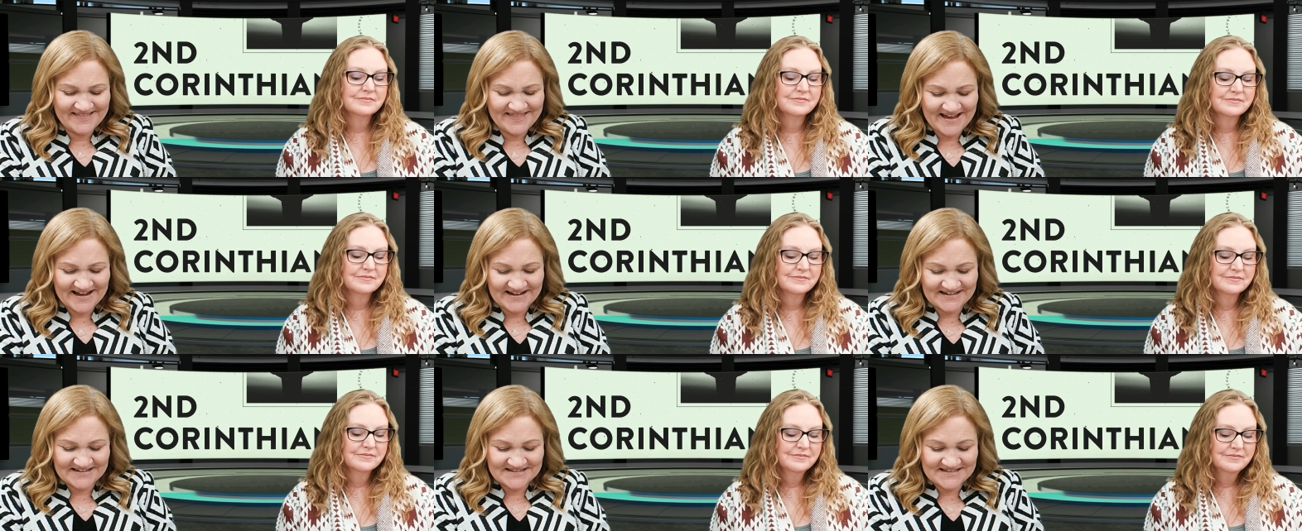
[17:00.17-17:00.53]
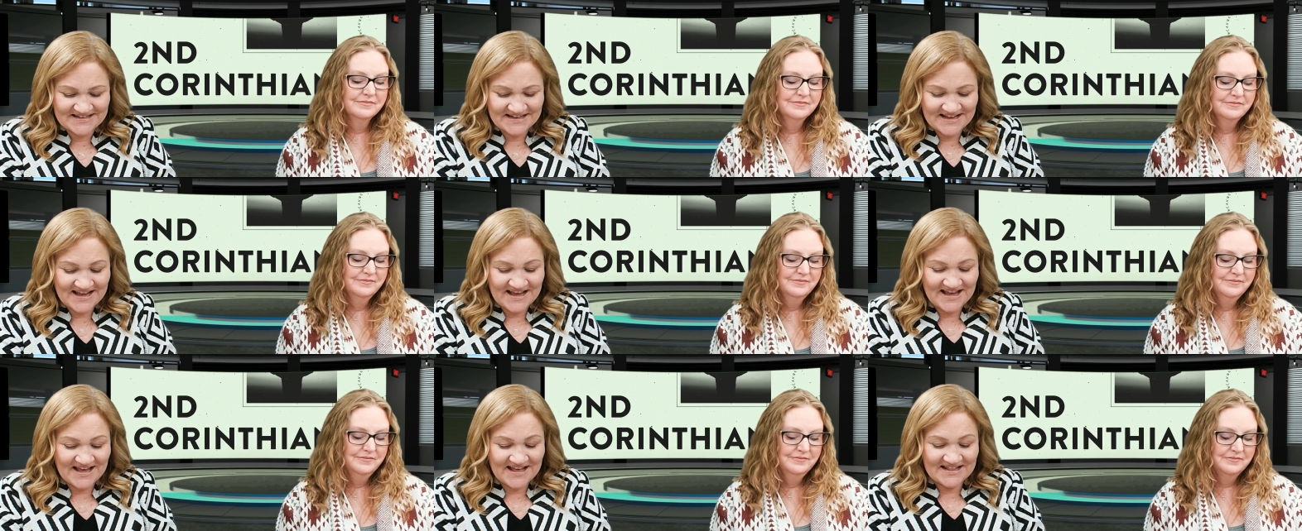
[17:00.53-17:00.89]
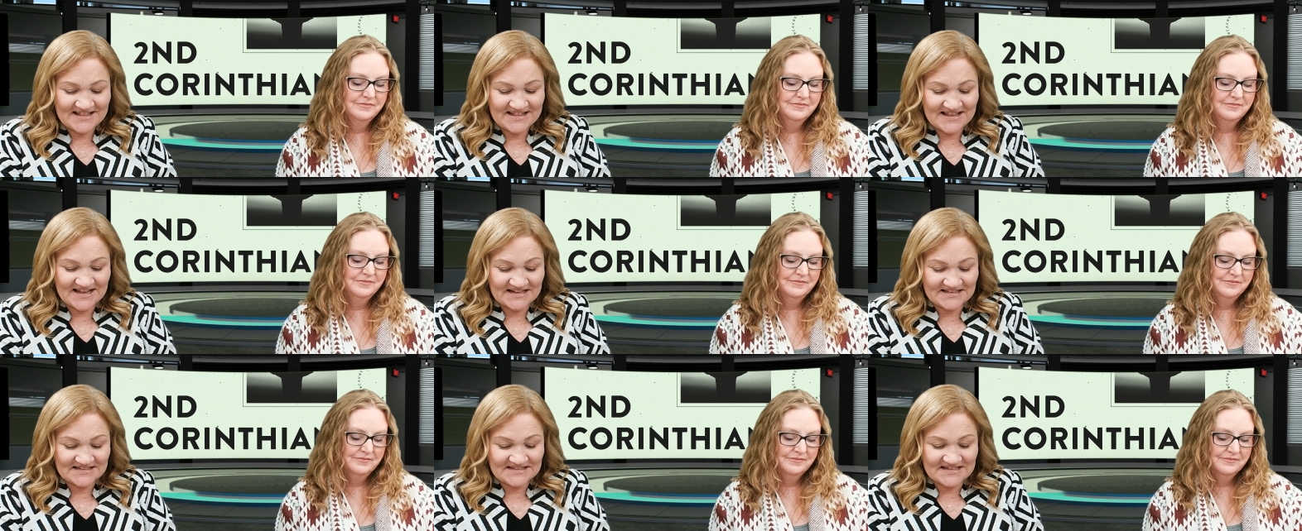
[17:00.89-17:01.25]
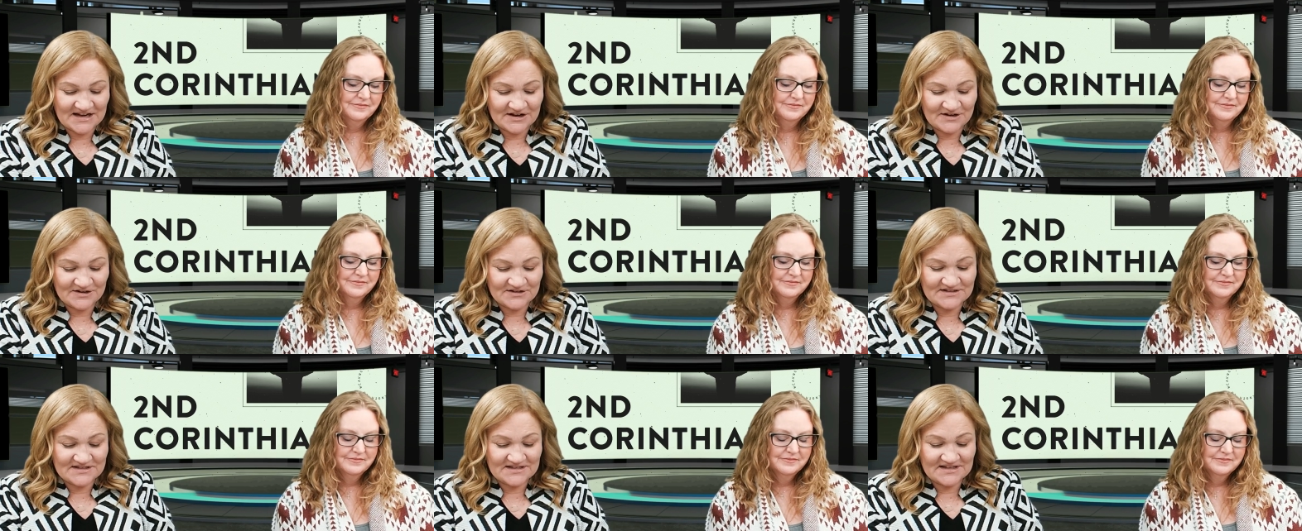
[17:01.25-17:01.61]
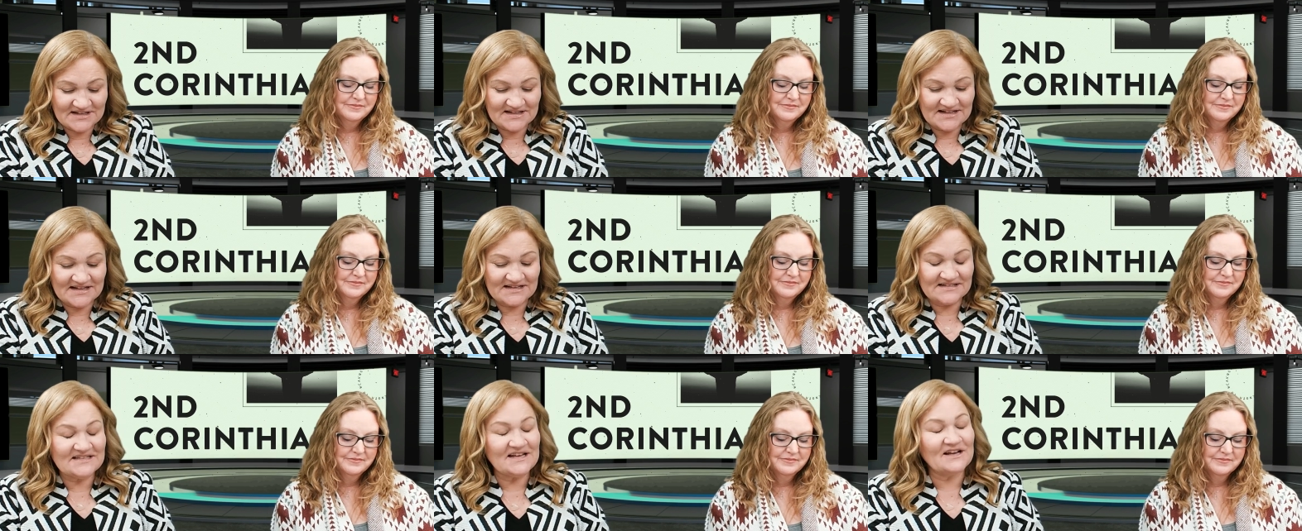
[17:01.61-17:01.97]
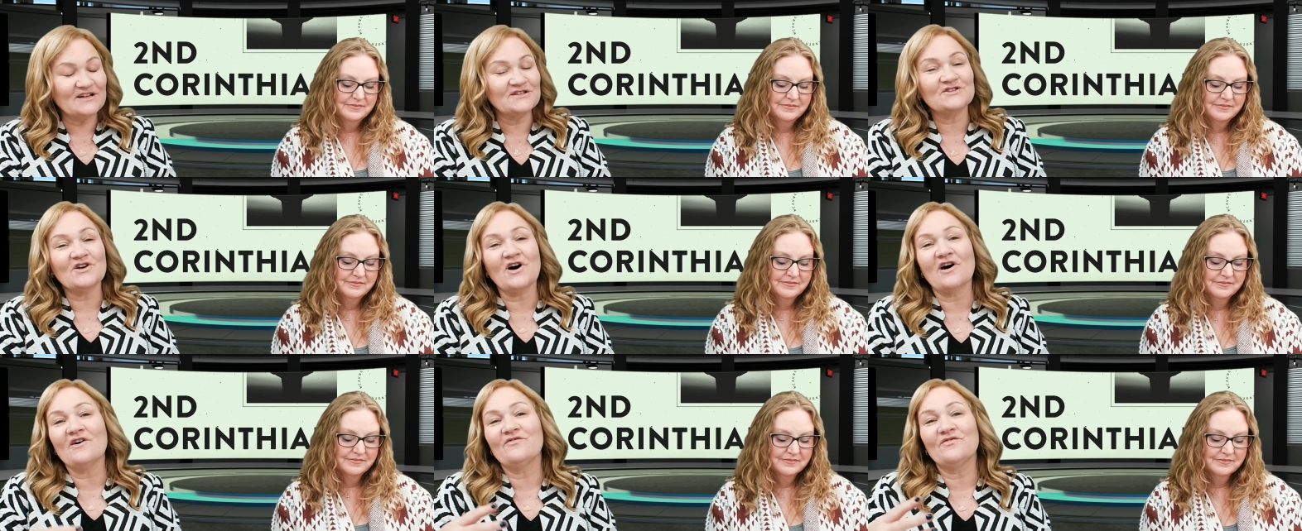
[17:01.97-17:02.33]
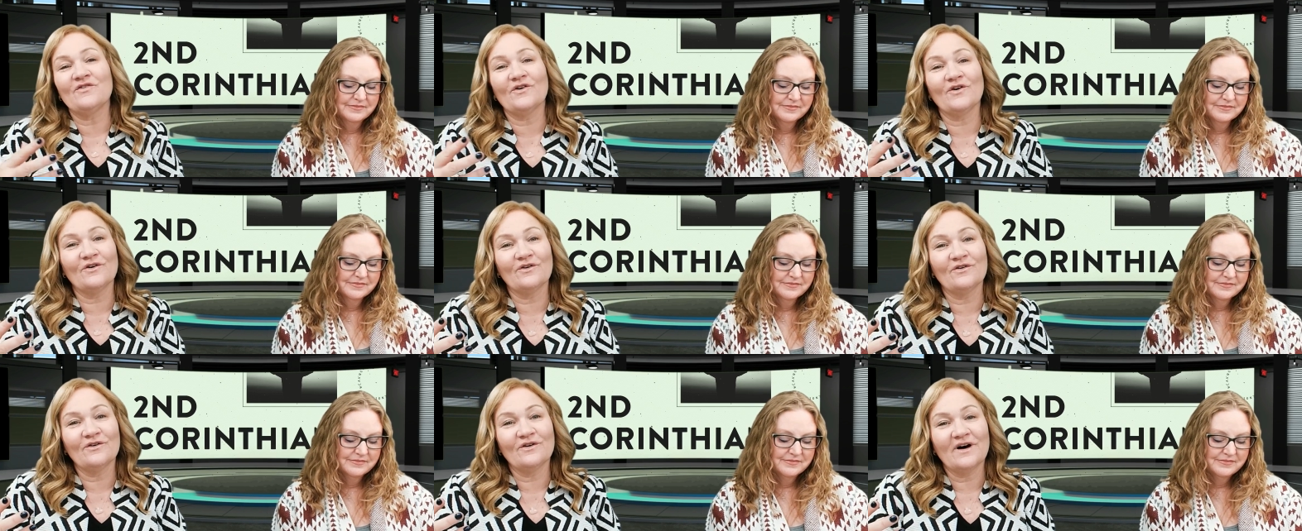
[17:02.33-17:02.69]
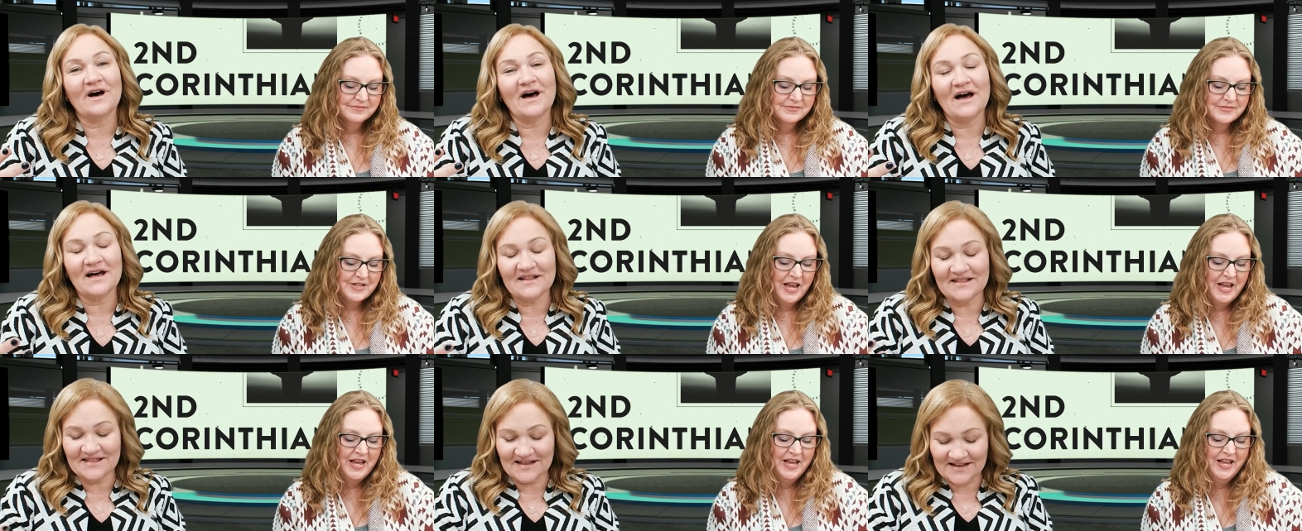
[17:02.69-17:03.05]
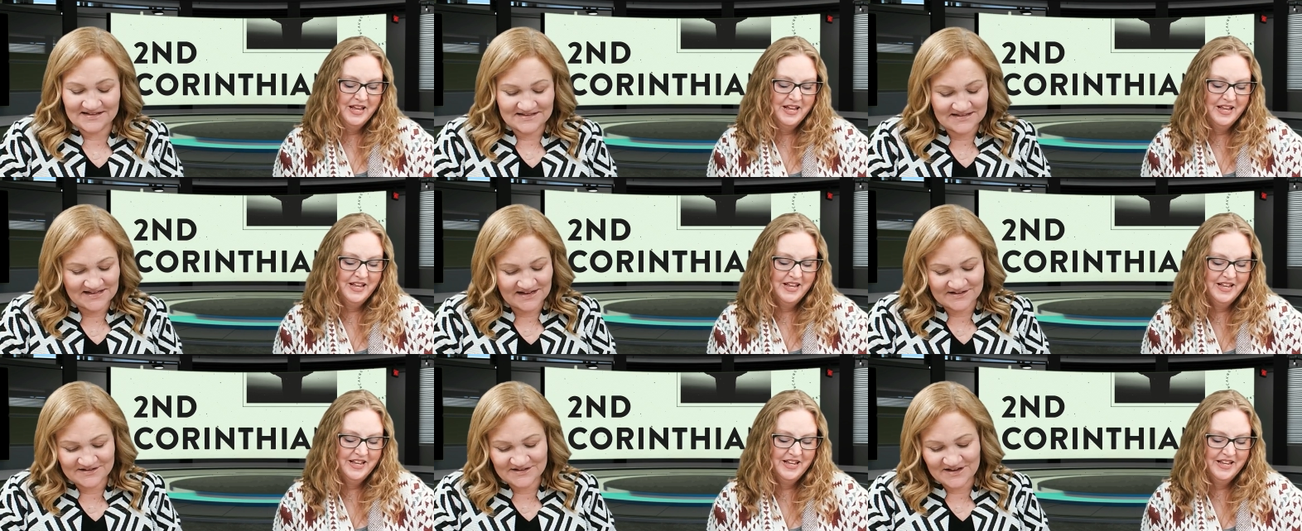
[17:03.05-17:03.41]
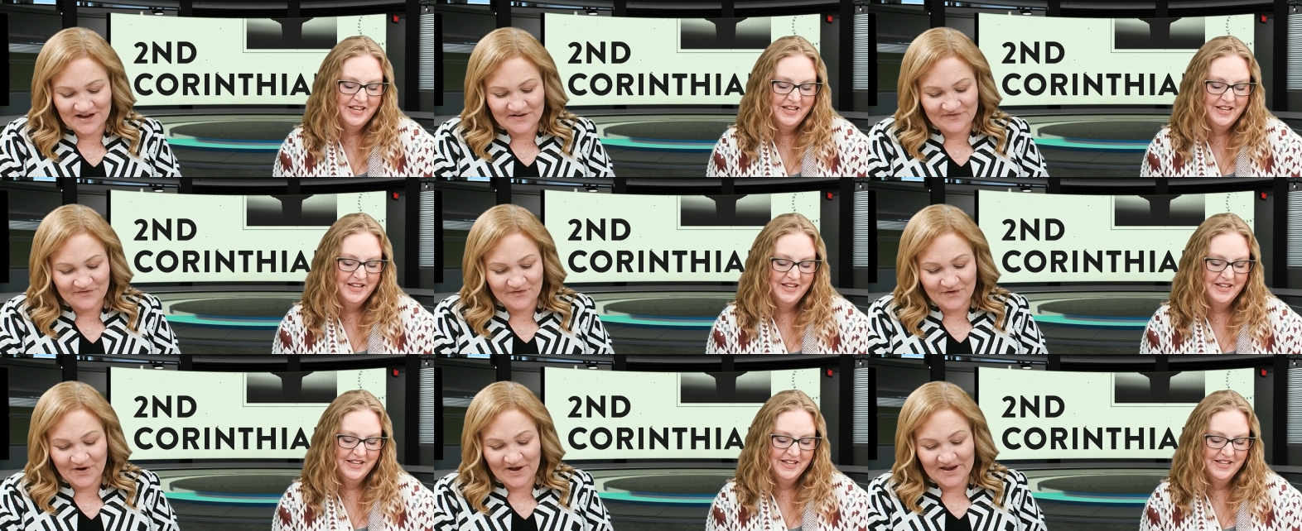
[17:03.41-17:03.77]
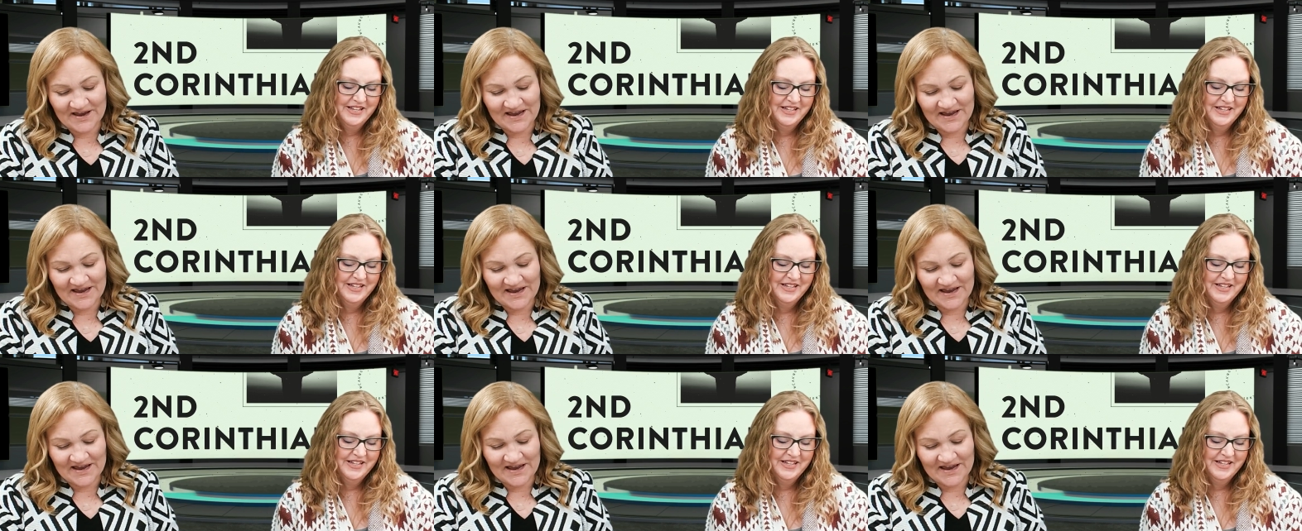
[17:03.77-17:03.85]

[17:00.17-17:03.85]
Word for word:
Speaker 1: that's that sounds that sounds awful. I, that sounds awful. I